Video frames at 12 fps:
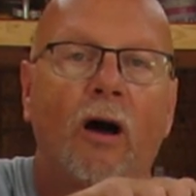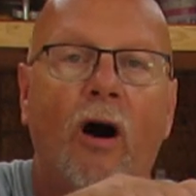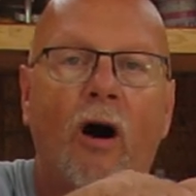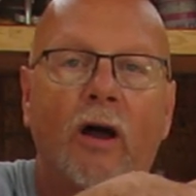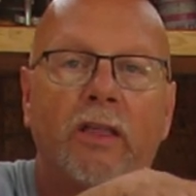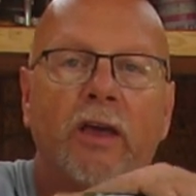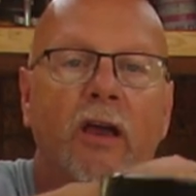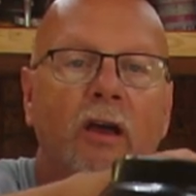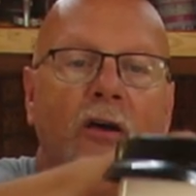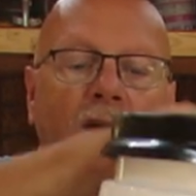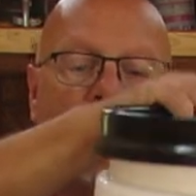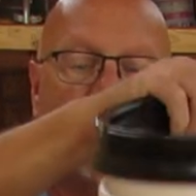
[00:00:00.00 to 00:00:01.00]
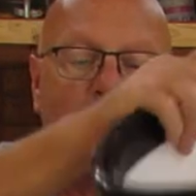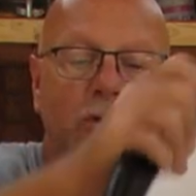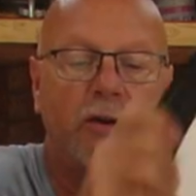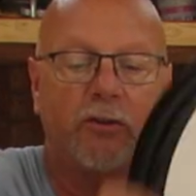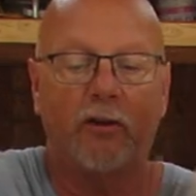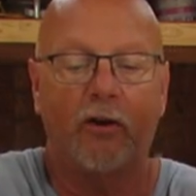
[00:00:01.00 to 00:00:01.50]
on here and I'm
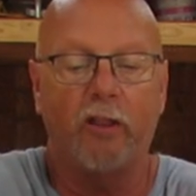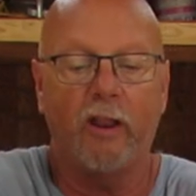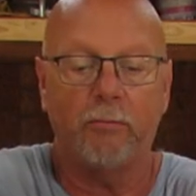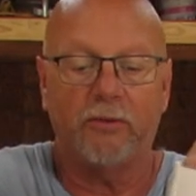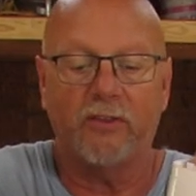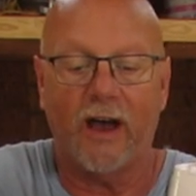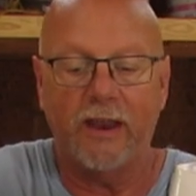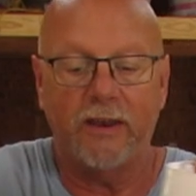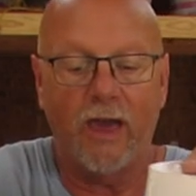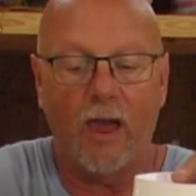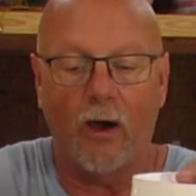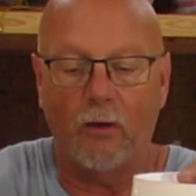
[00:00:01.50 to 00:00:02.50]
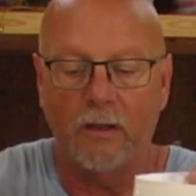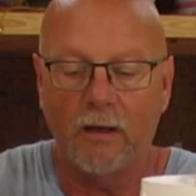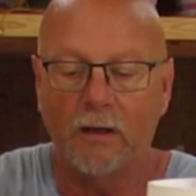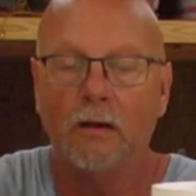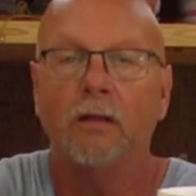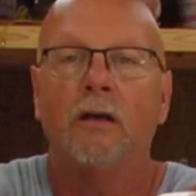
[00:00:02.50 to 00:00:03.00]
going to turn it upside down.
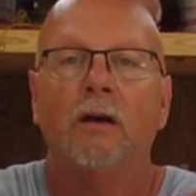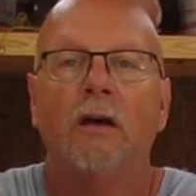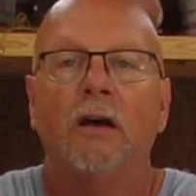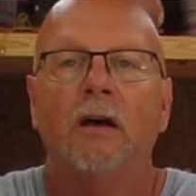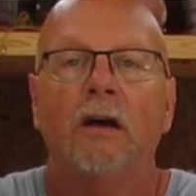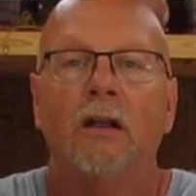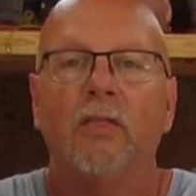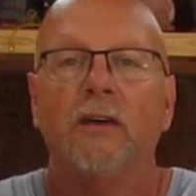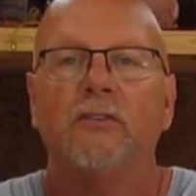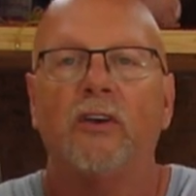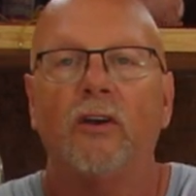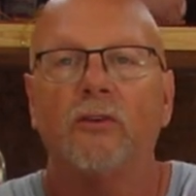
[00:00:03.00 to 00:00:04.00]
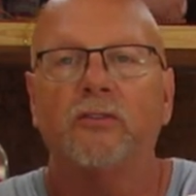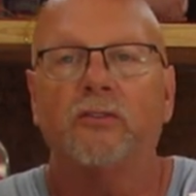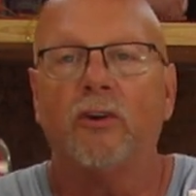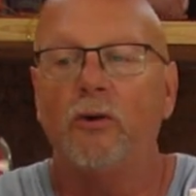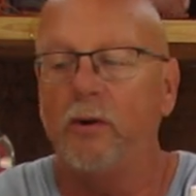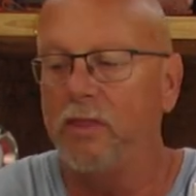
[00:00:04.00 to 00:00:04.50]
This here will
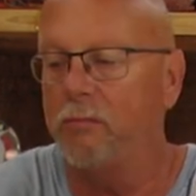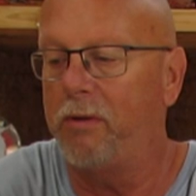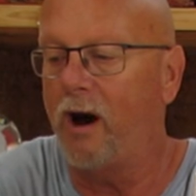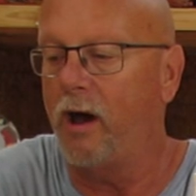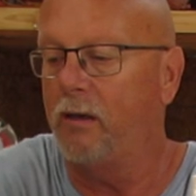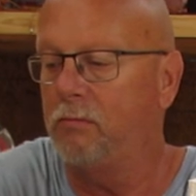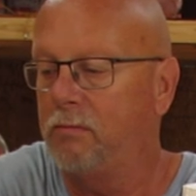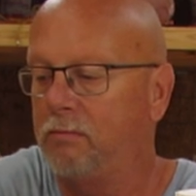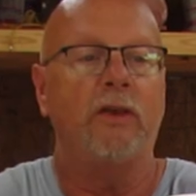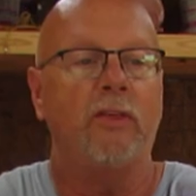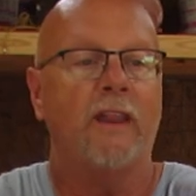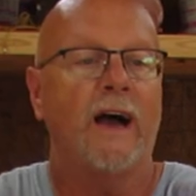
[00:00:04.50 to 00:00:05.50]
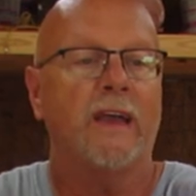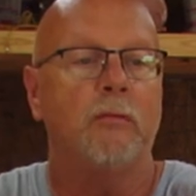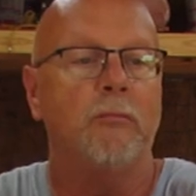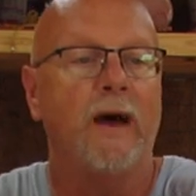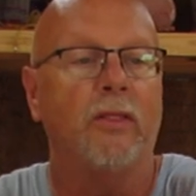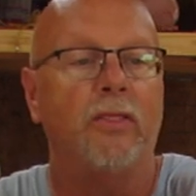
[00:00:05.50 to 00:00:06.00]
screw in the bottom and then I
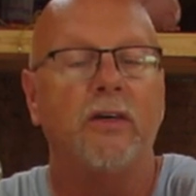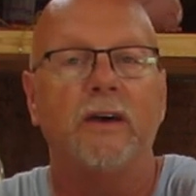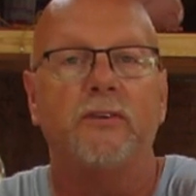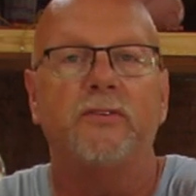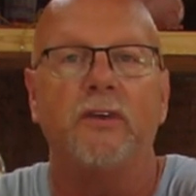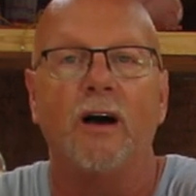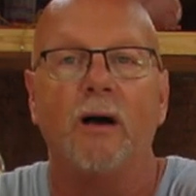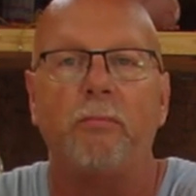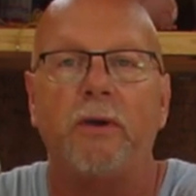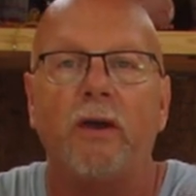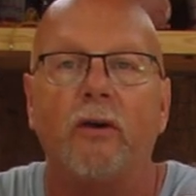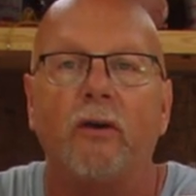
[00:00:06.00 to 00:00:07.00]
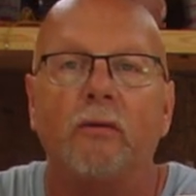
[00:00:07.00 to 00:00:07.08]
can mount this up here.